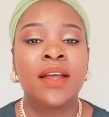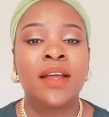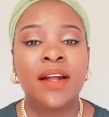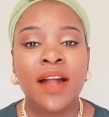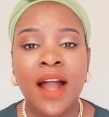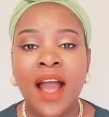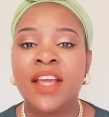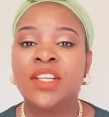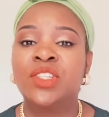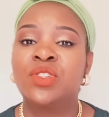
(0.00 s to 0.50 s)

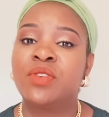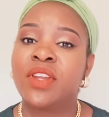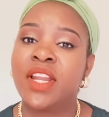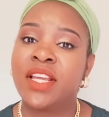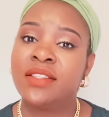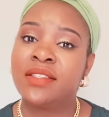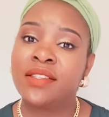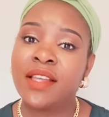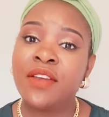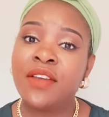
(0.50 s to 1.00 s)
Guys, when I
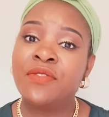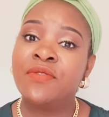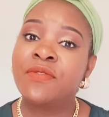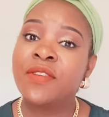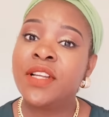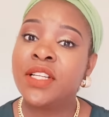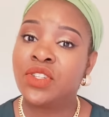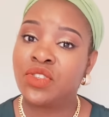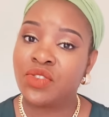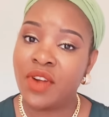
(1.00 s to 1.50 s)
say
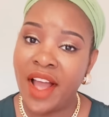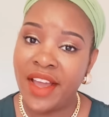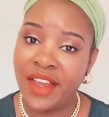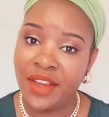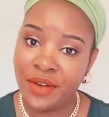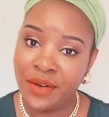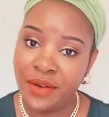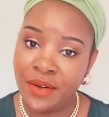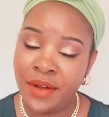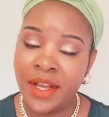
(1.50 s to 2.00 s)
free
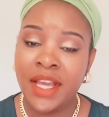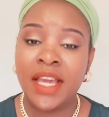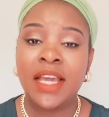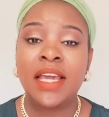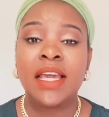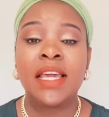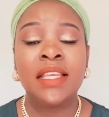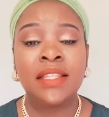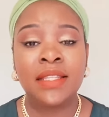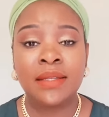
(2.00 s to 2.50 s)
trial,
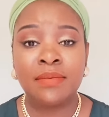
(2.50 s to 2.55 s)
it